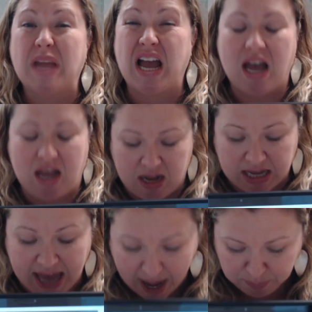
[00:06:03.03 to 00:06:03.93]
uh,
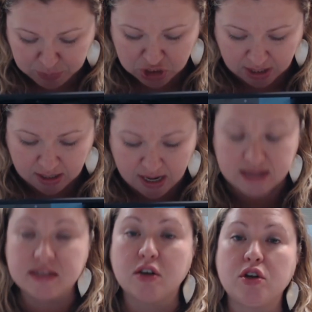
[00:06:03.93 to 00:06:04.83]
caption,
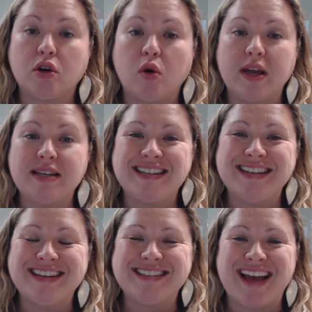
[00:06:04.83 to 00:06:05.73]
and so you're going to
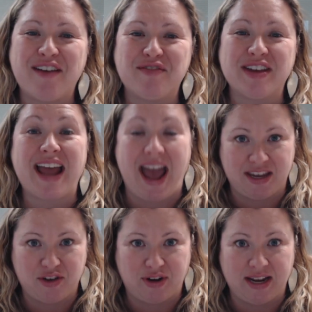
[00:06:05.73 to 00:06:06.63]
need to have it
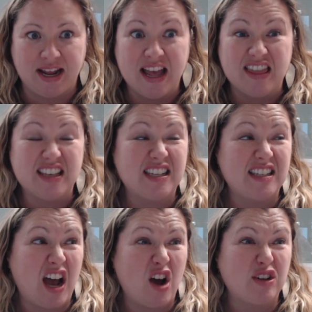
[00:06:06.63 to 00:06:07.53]
accurate. This
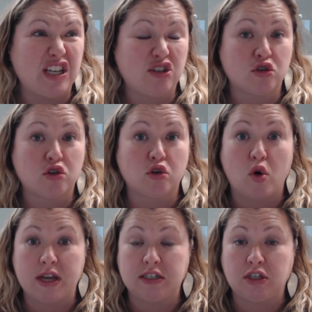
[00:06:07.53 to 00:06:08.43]
is how teachers are
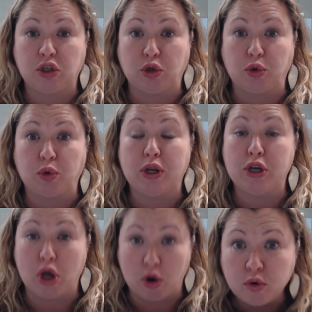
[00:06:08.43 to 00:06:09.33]
going to
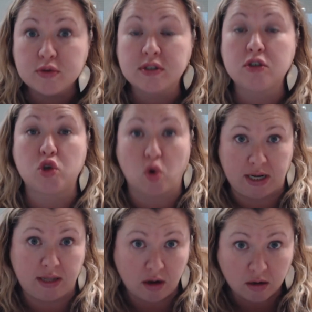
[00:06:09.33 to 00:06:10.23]
know who's
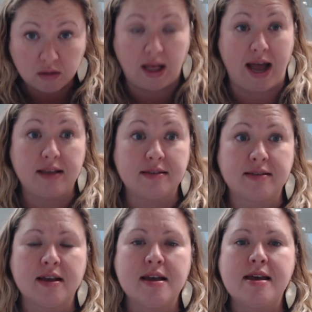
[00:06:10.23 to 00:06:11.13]
joining their
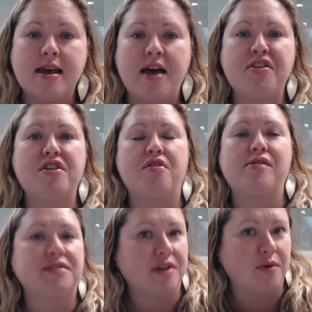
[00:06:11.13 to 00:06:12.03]
class and then
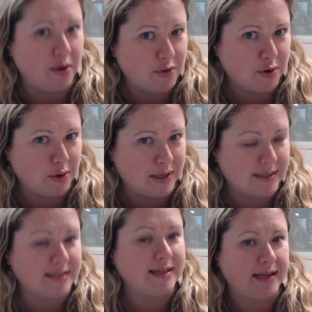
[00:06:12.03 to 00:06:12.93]
also how they're going
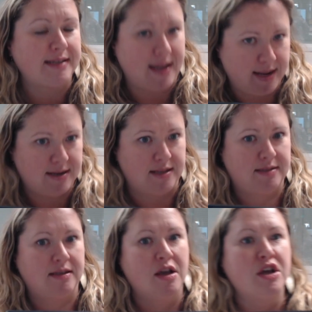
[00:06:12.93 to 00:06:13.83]
to take
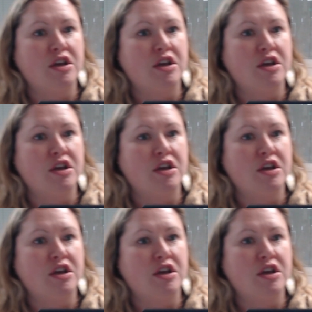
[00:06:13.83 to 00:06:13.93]
attendance.